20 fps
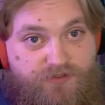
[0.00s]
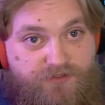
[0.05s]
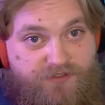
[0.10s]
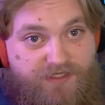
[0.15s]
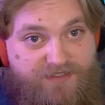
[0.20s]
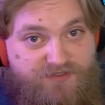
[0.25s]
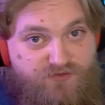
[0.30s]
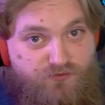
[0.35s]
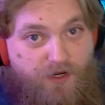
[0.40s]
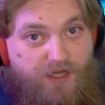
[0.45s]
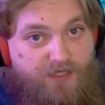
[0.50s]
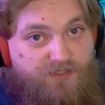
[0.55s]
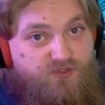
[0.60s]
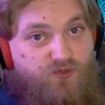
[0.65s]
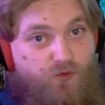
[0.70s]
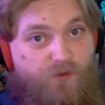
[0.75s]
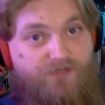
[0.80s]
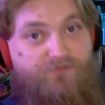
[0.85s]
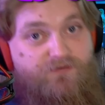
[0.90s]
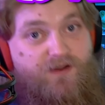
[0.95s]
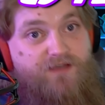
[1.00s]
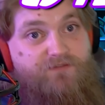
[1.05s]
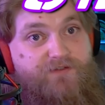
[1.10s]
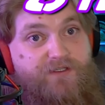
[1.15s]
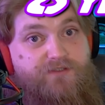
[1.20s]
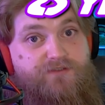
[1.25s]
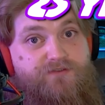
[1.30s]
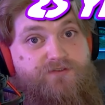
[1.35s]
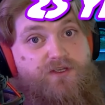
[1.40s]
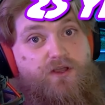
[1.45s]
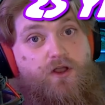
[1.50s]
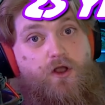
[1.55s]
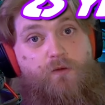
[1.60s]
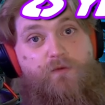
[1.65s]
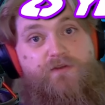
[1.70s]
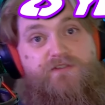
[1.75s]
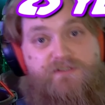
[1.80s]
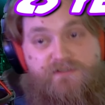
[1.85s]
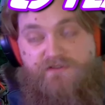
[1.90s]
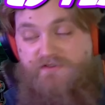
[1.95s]
That's right, 25 years,
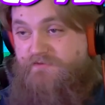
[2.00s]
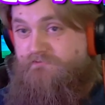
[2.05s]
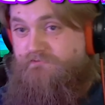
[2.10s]
almost as